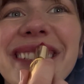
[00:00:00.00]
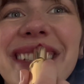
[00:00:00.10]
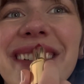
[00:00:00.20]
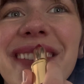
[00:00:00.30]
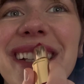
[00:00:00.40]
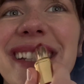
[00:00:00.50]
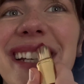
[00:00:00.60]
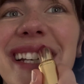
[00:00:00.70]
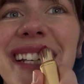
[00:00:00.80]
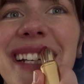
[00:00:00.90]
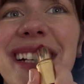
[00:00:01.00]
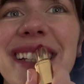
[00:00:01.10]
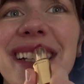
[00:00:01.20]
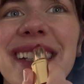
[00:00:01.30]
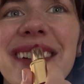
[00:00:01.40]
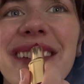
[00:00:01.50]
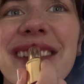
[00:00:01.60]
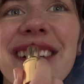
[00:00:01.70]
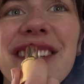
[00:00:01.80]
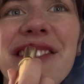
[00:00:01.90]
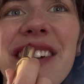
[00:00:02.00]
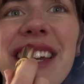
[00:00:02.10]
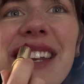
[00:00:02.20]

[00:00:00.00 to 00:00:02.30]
on my skin because I do have such red